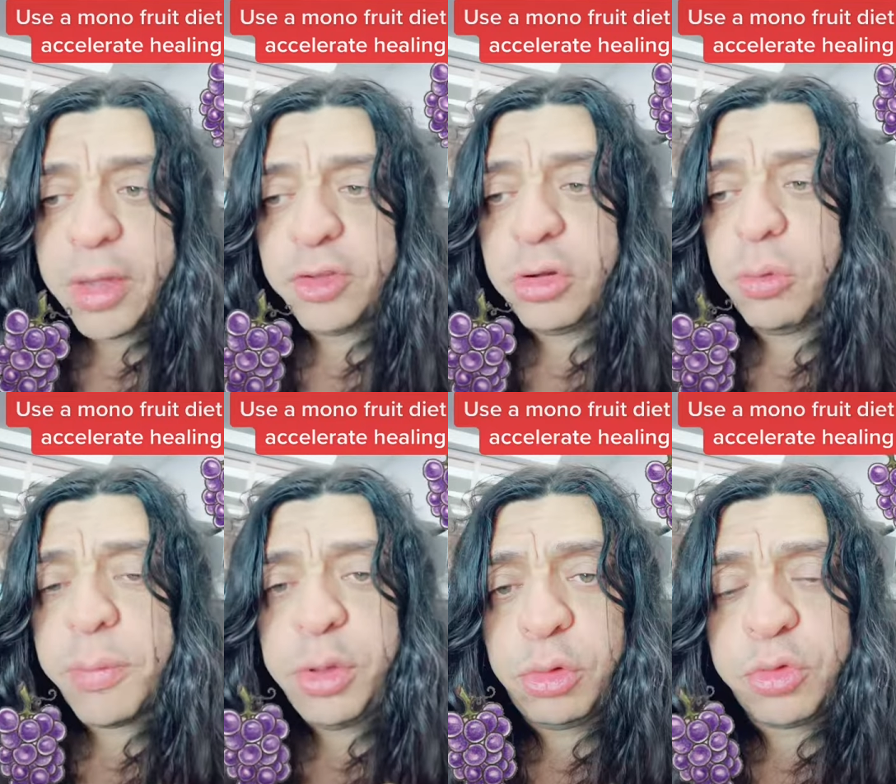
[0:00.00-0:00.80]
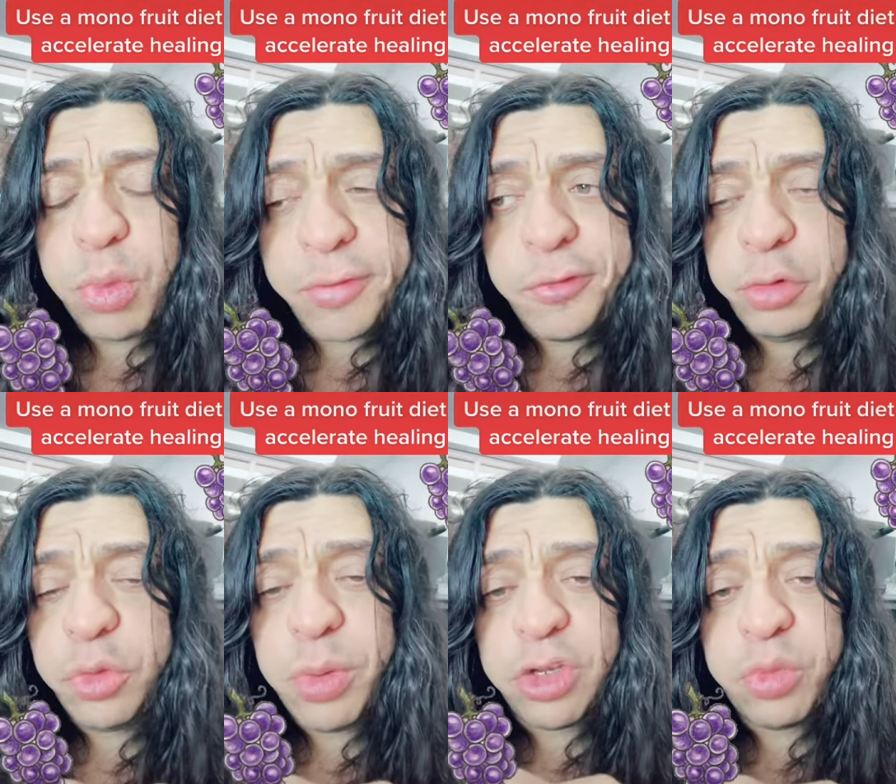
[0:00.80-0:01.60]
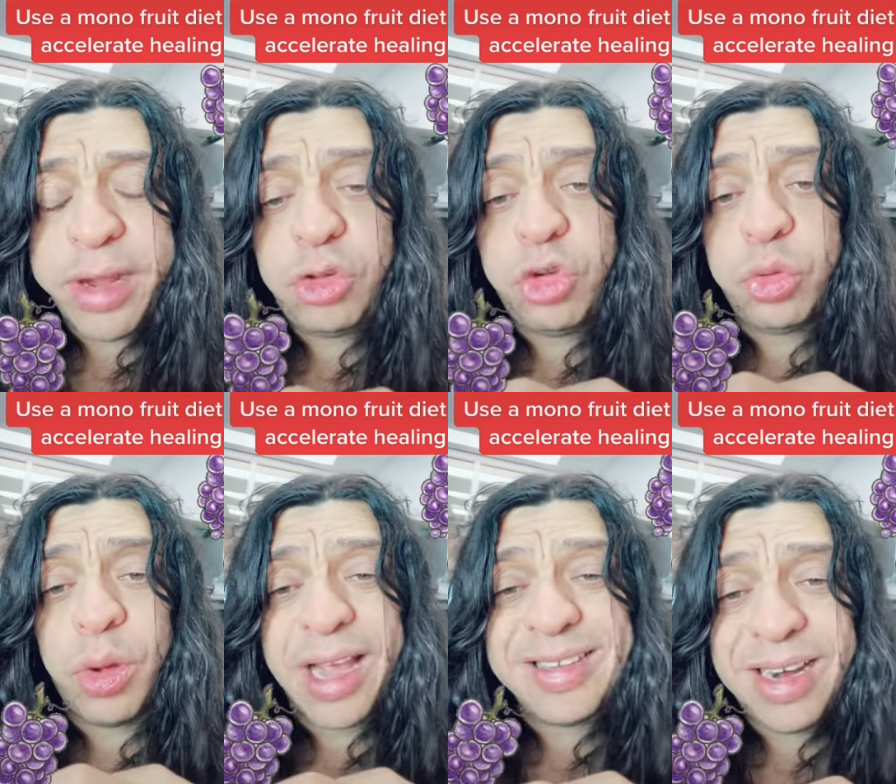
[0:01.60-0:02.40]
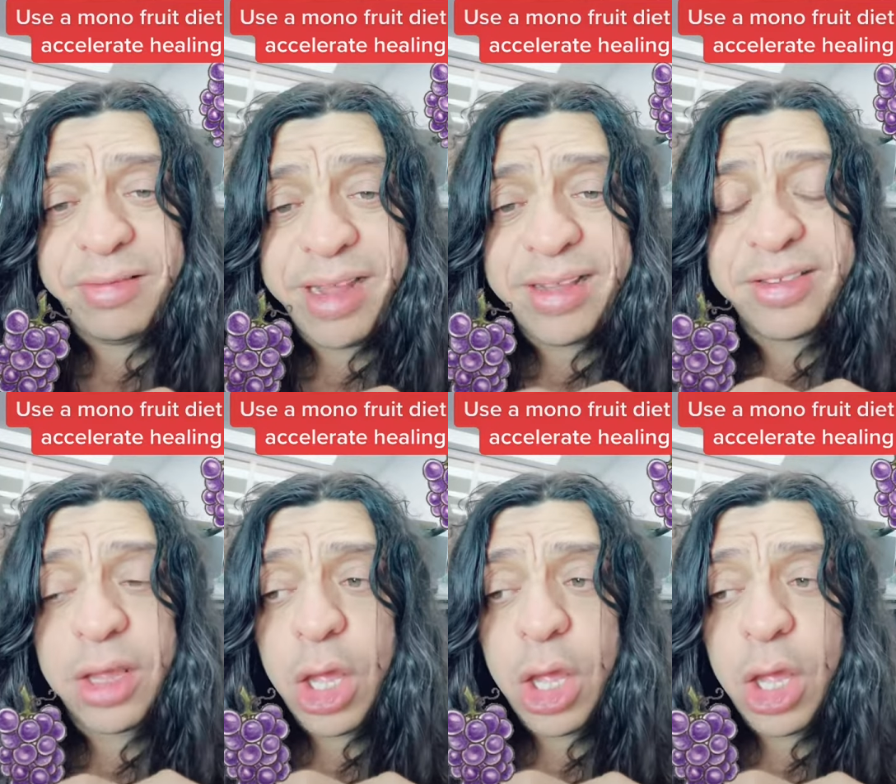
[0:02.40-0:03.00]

So when we use one fruit, we're trying to accelerate